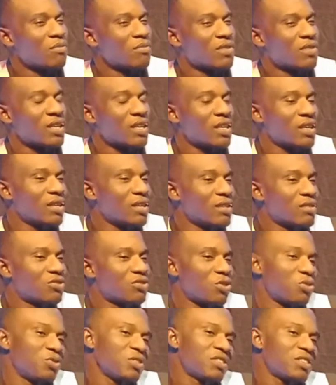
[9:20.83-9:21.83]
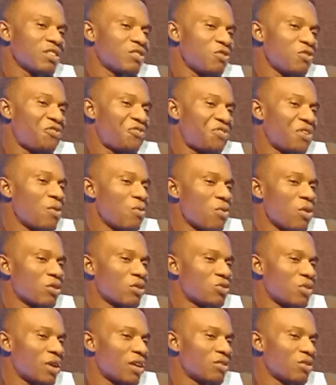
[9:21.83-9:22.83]
the theoretical
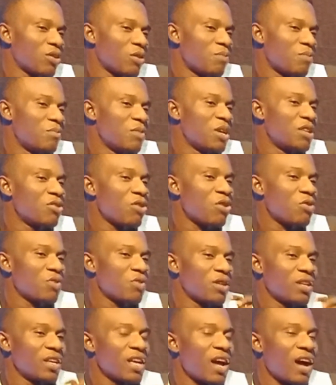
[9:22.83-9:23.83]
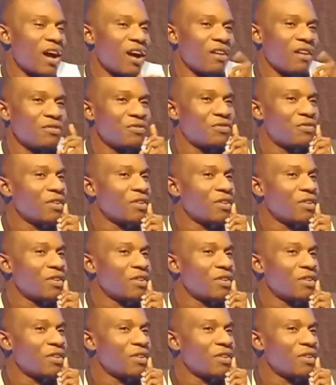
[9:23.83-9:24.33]
framework to adopt may not really have